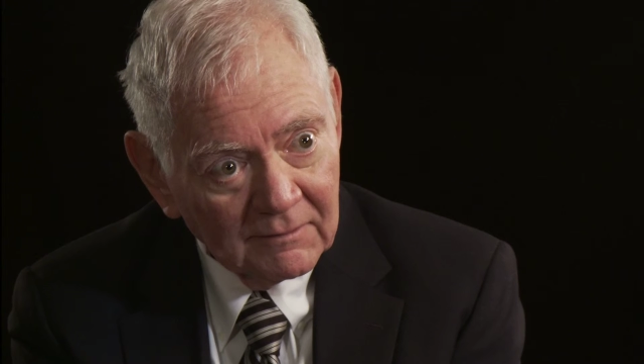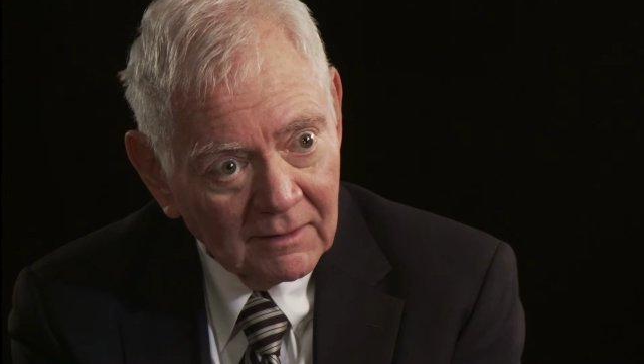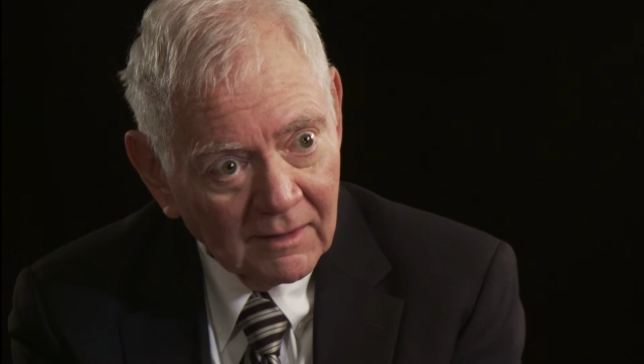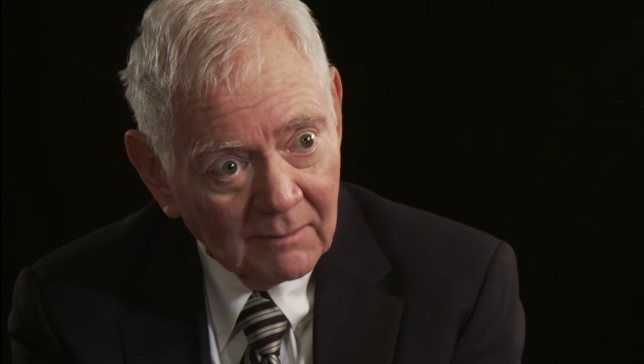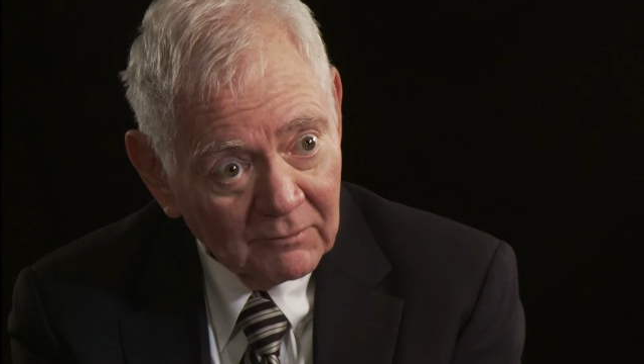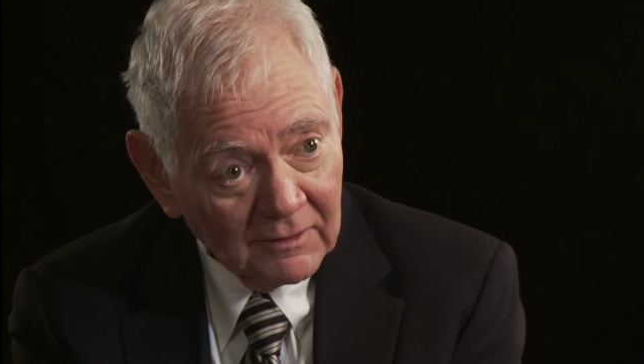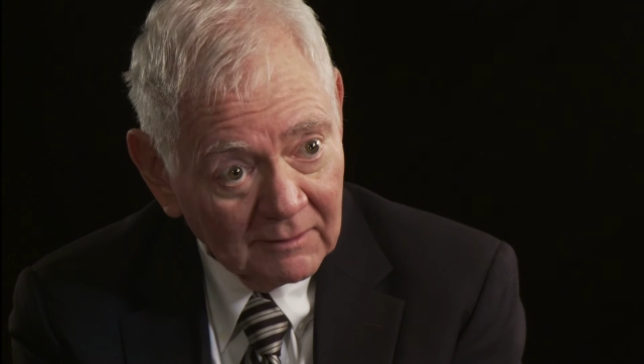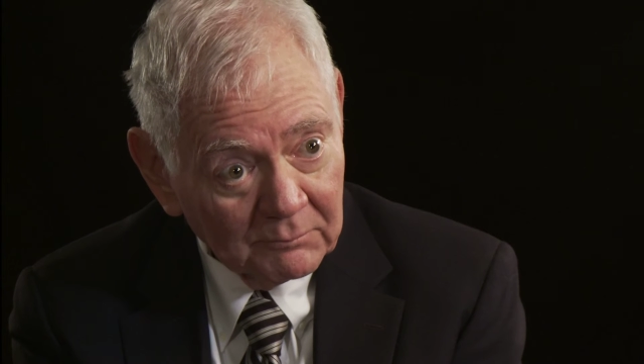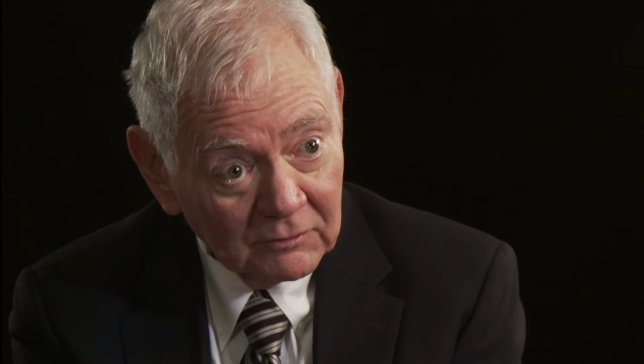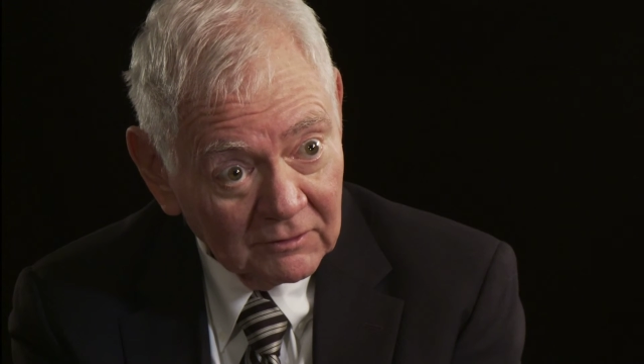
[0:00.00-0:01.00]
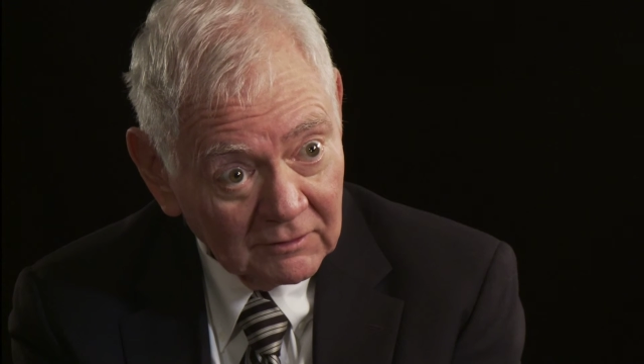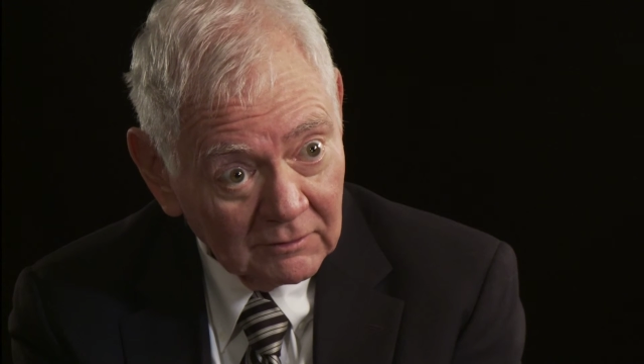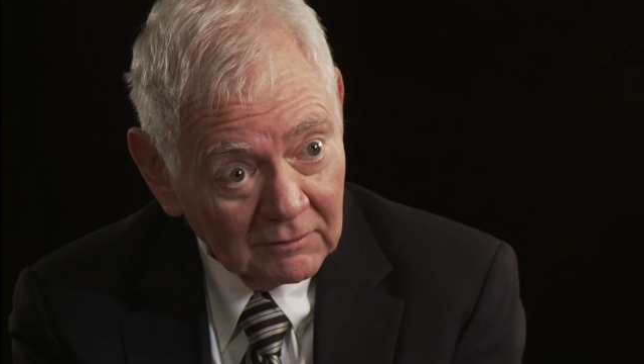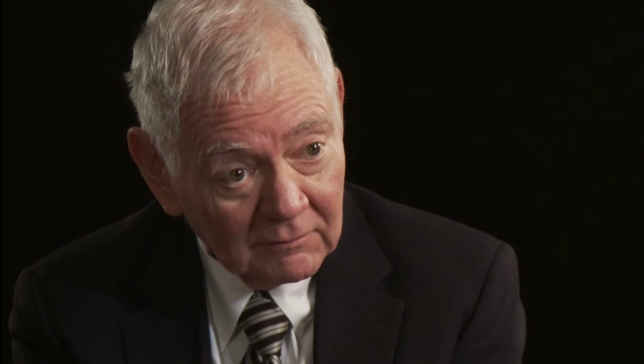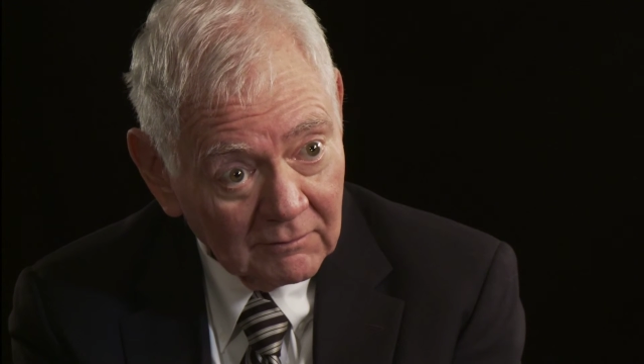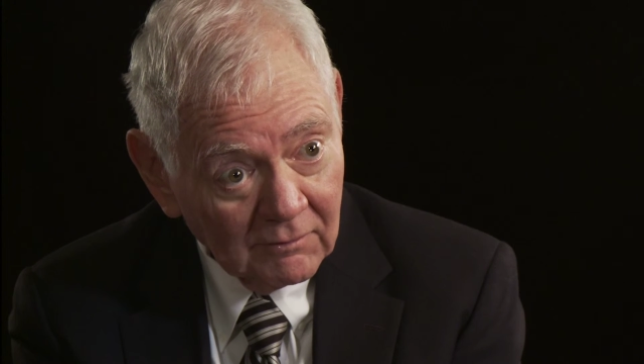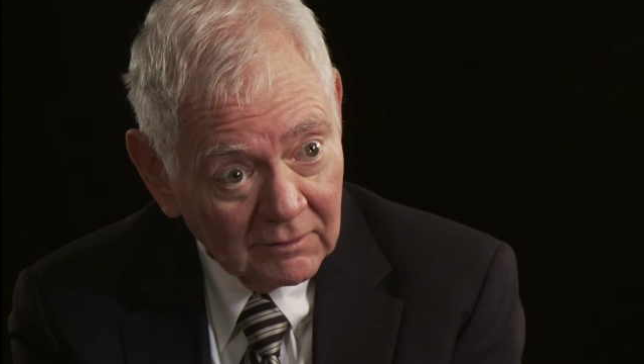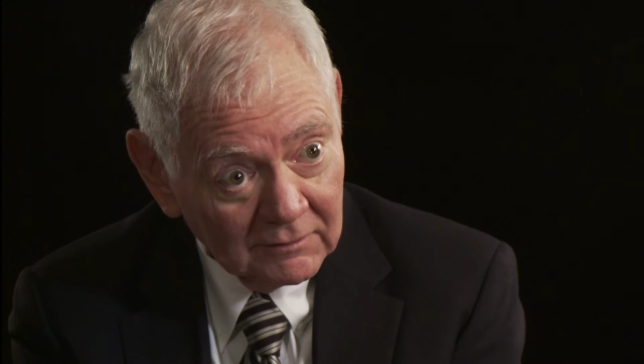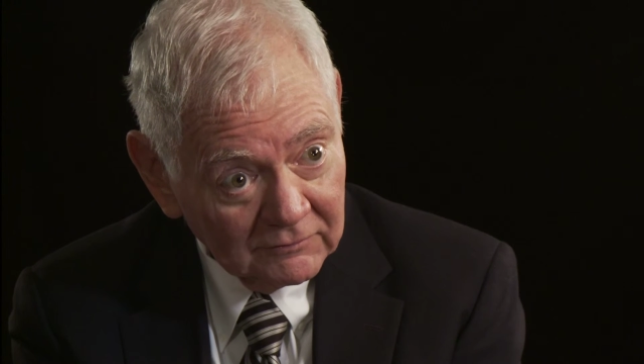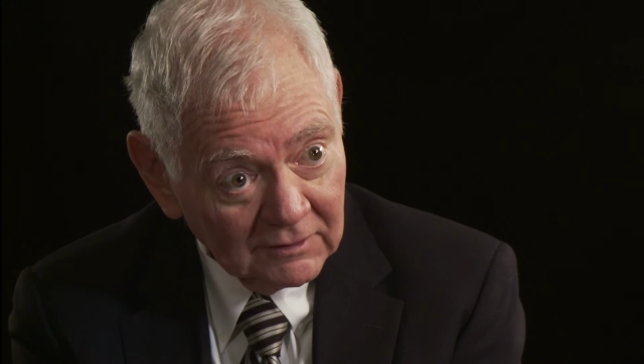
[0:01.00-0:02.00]
arm of that particular
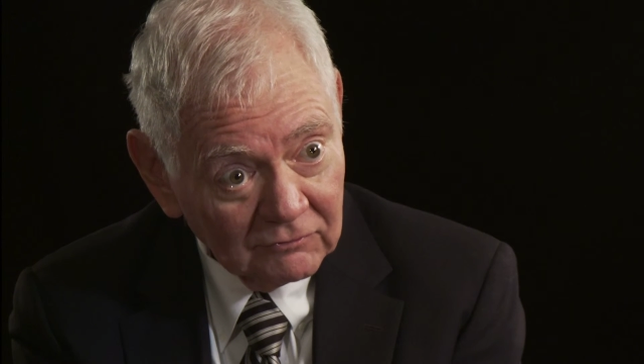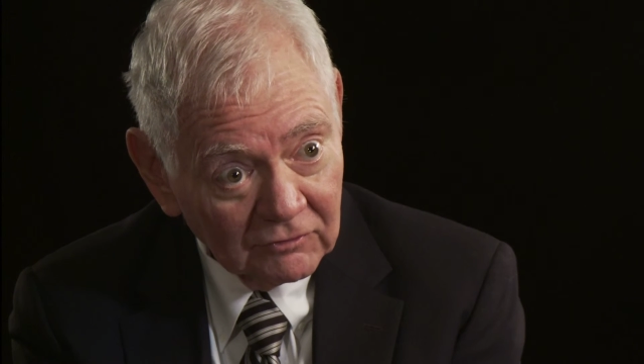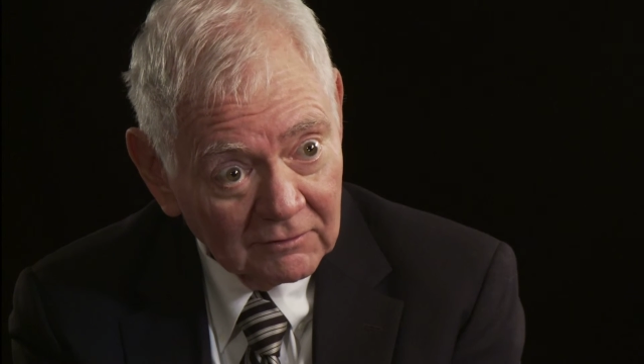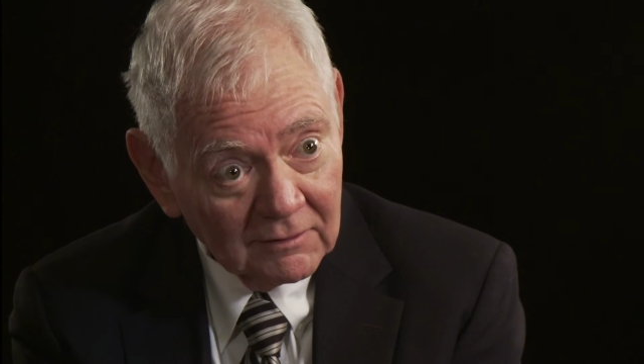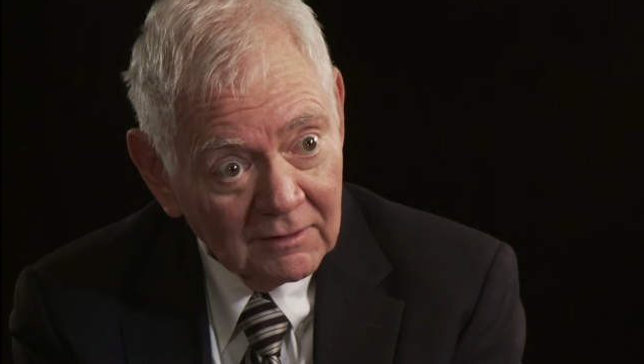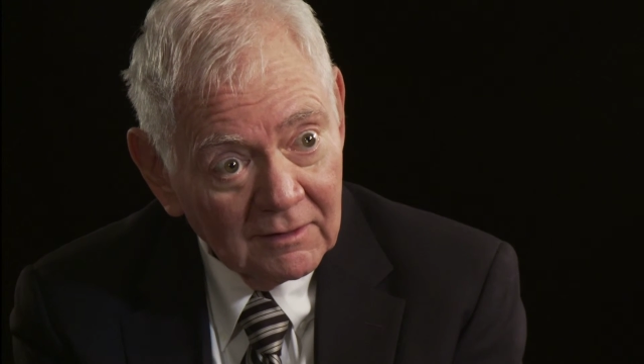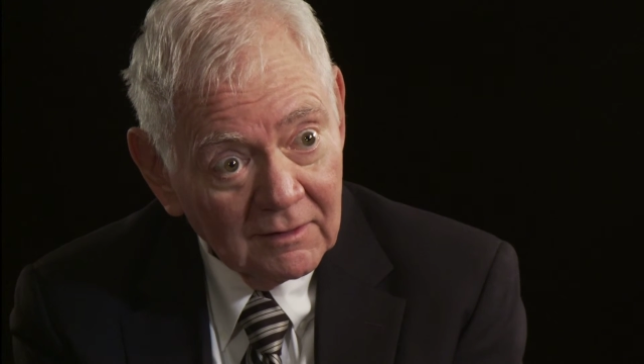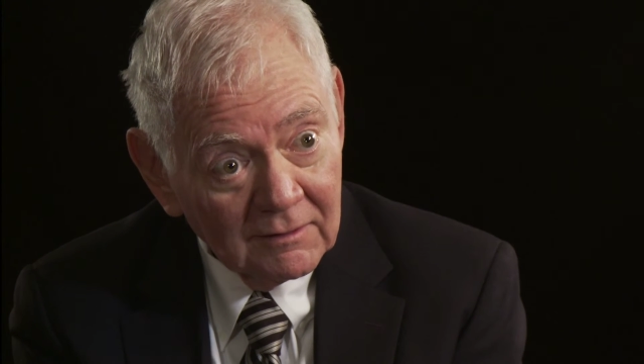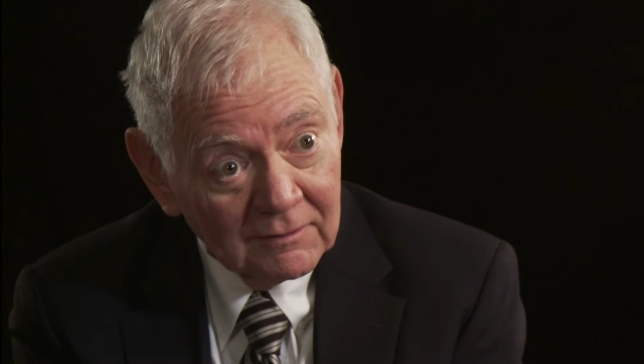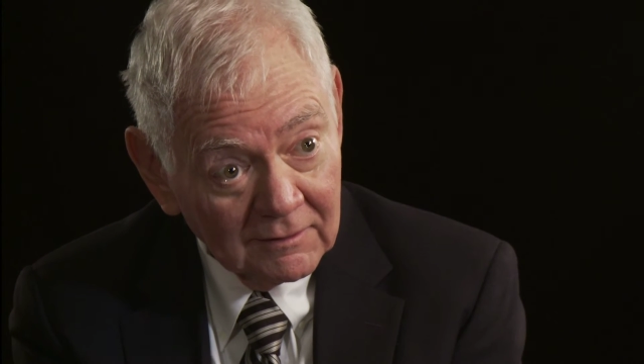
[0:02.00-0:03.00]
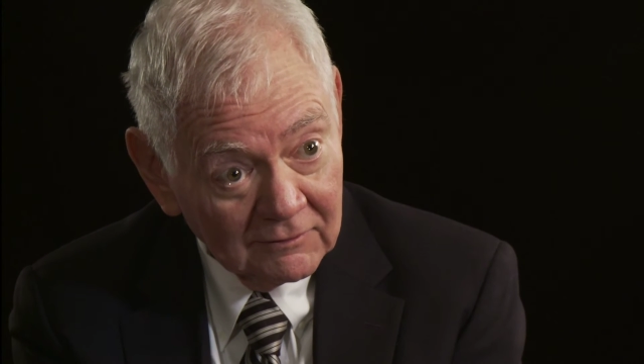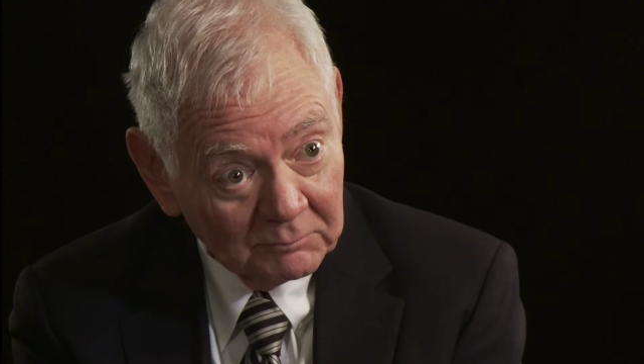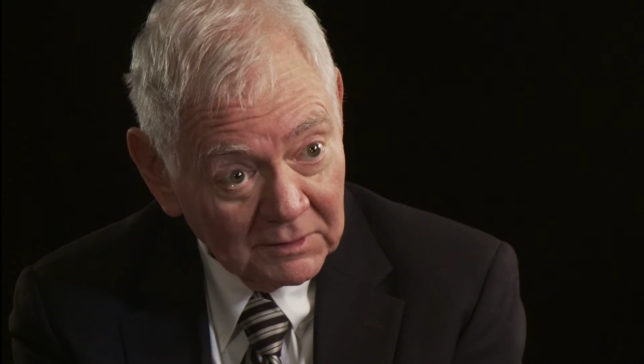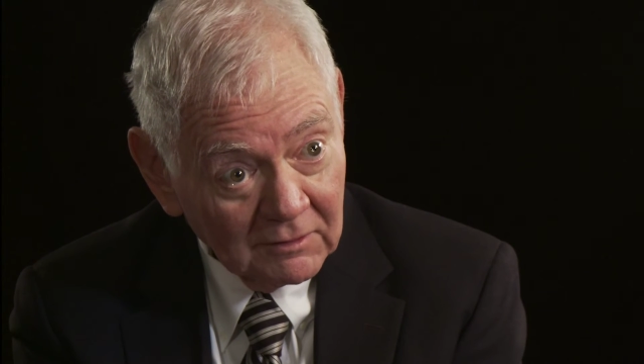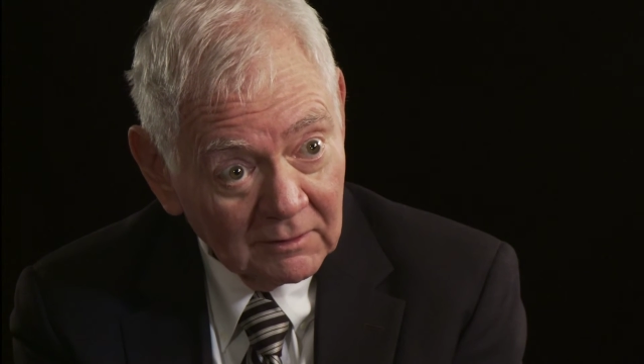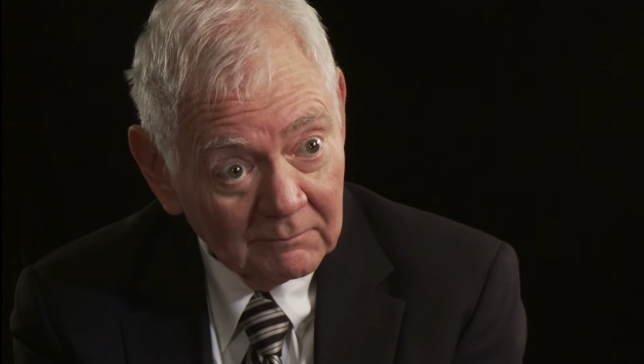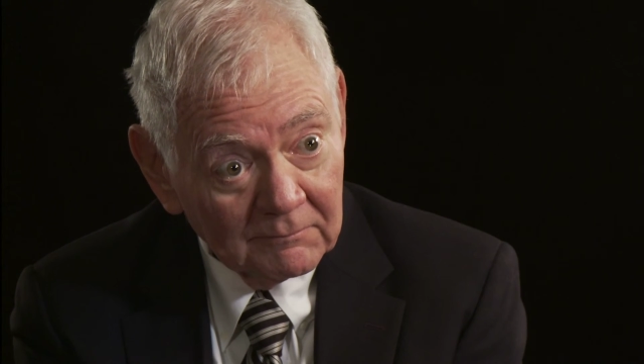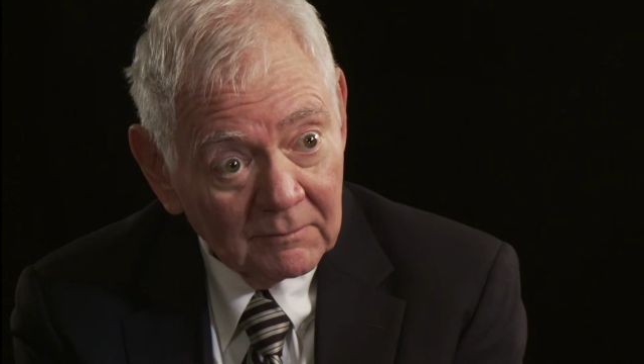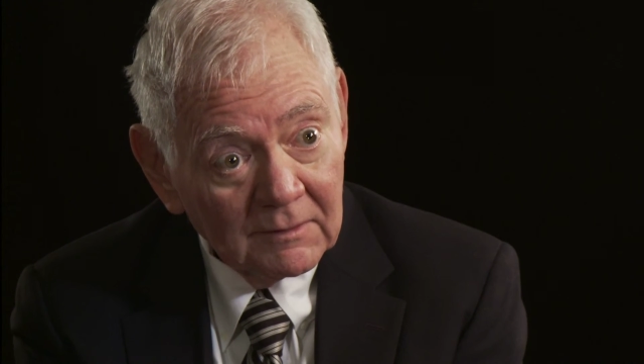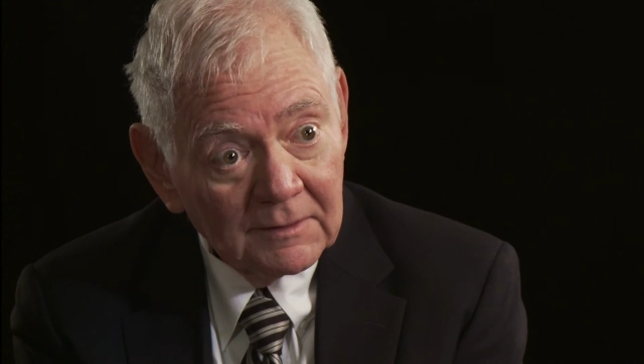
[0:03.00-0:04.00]
organization that has become